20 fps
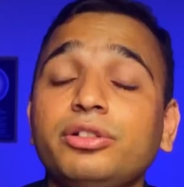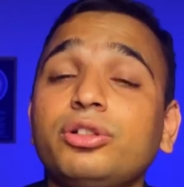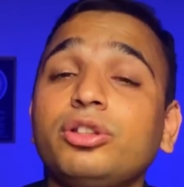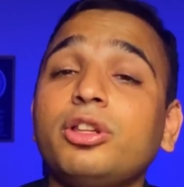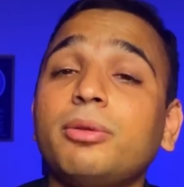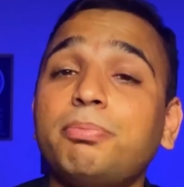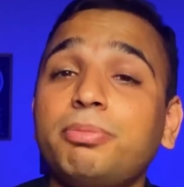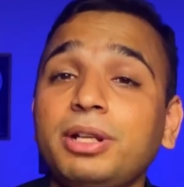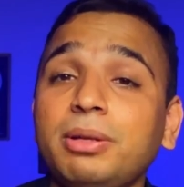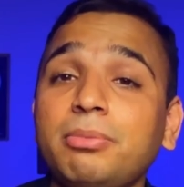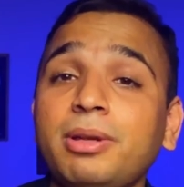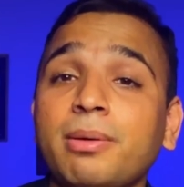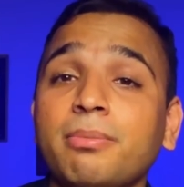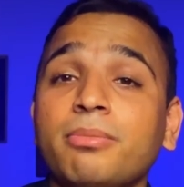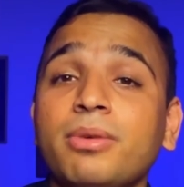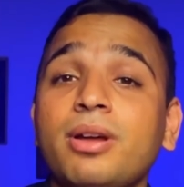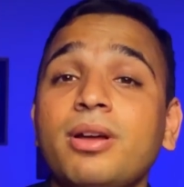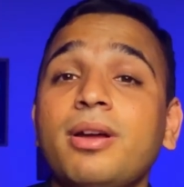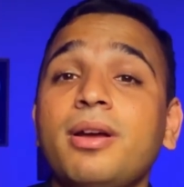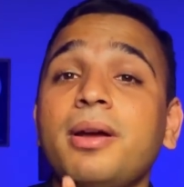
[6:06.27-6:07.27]
to the premium,
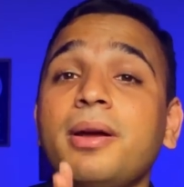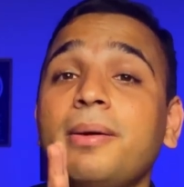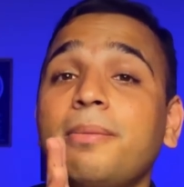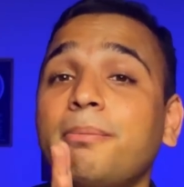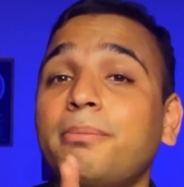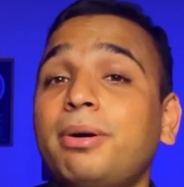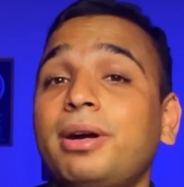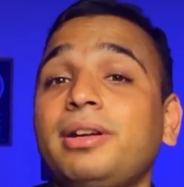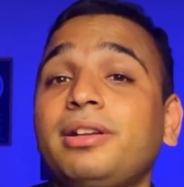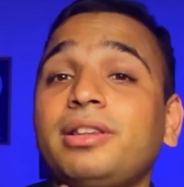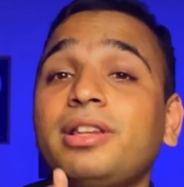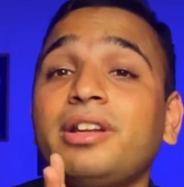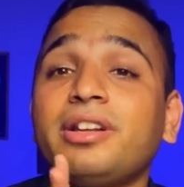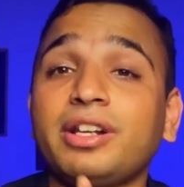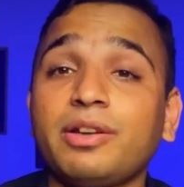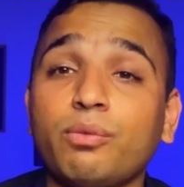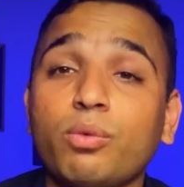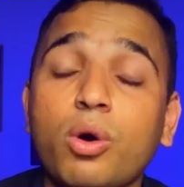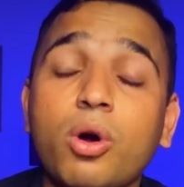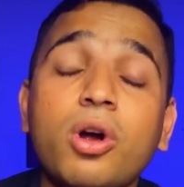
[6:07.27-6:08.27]
but the
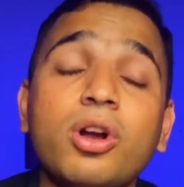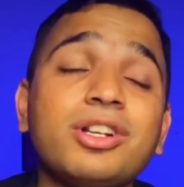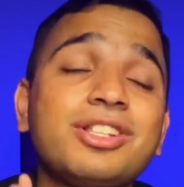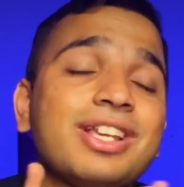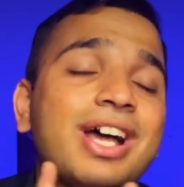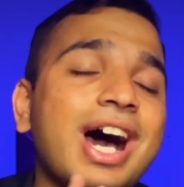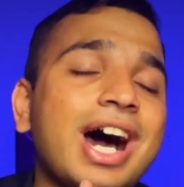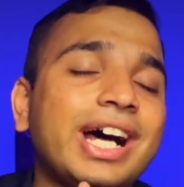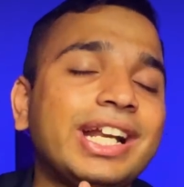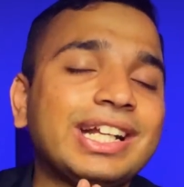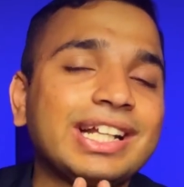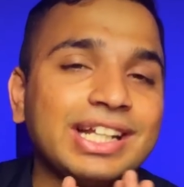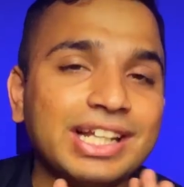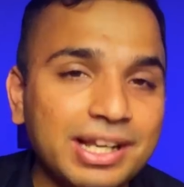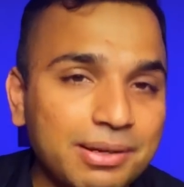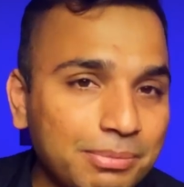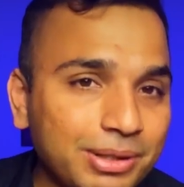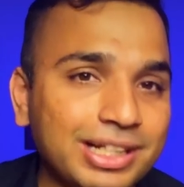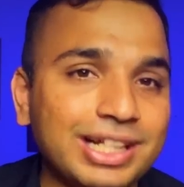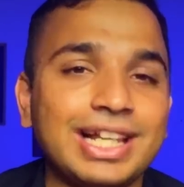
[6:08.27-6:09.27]
rewards are
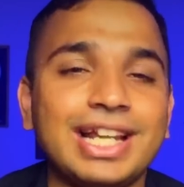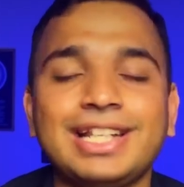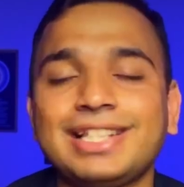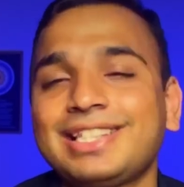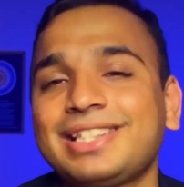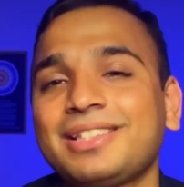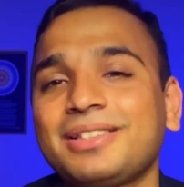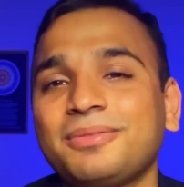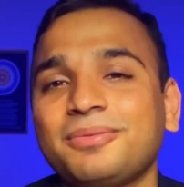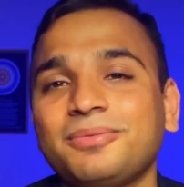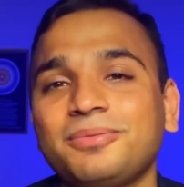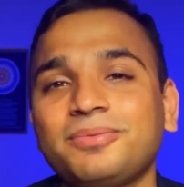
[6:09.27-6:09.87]
limitless.